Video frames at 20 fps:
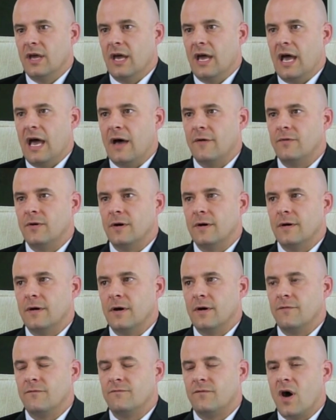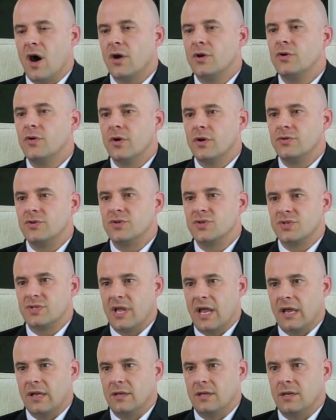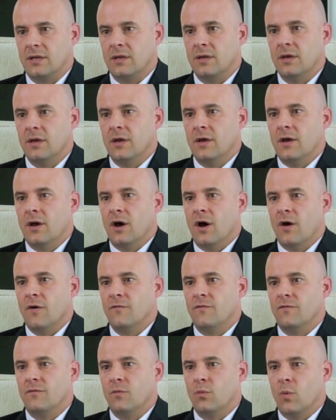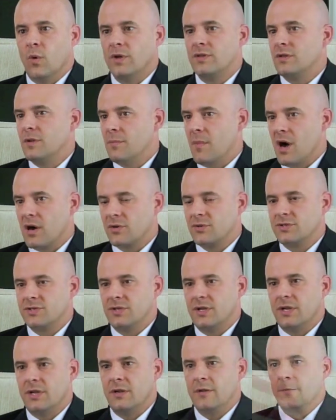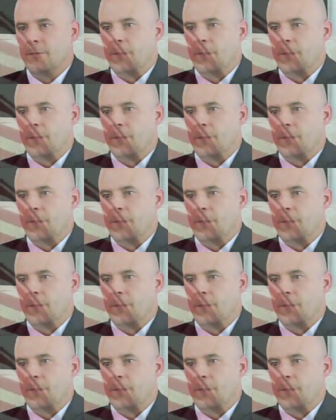have a, a fonder understanding of what democracy